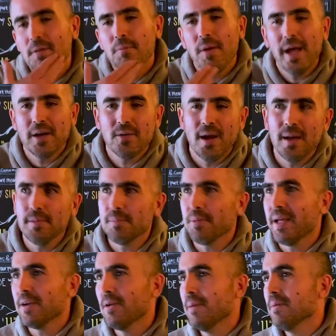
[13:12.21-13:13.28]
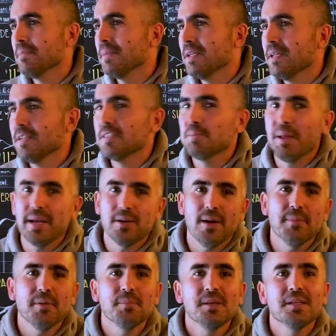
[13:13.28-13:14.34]
Black Rabbit
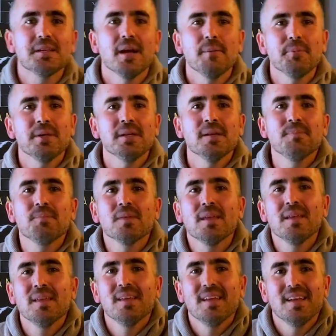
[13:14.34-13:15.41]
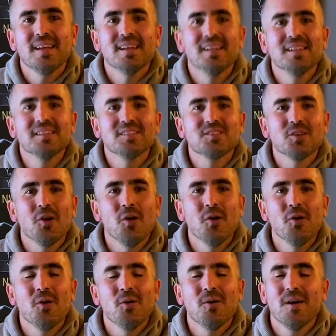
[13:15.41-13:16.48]
Mead Company, and
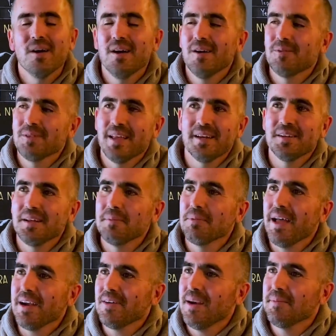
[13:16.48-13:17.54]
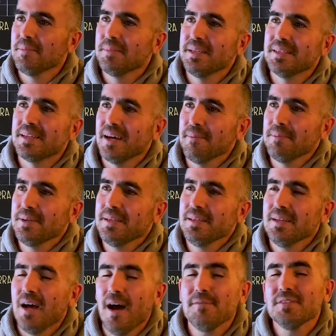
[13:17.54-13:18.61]
so we landed on Black Rabbit Mead Company.
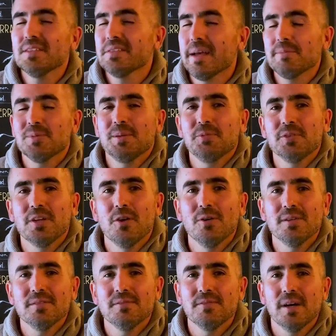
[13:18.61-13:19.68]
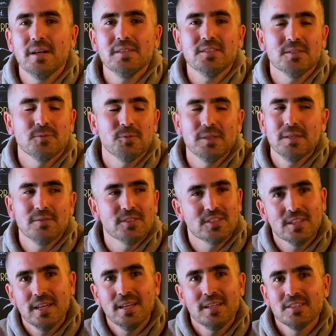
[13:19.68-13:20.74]
Oftentimes people know of us, and we even
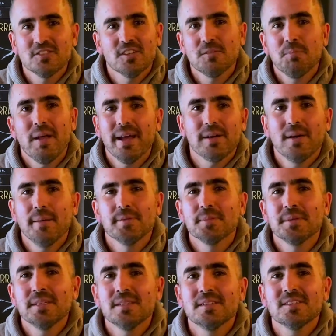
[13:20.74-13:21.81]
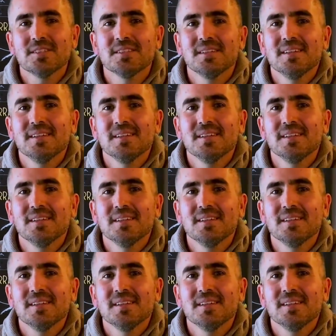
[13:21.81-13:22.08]
say it's just Black Rabbit Meads.